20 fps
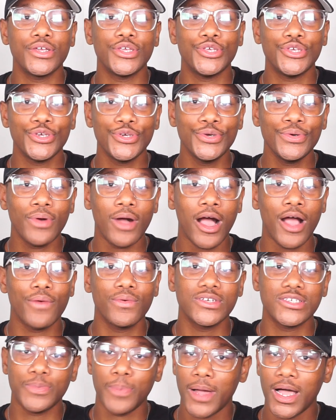you are
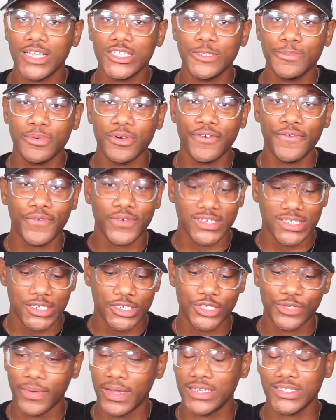responsible for
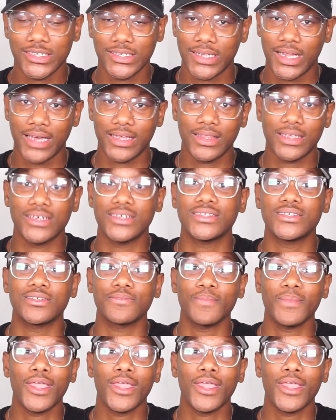situations like this.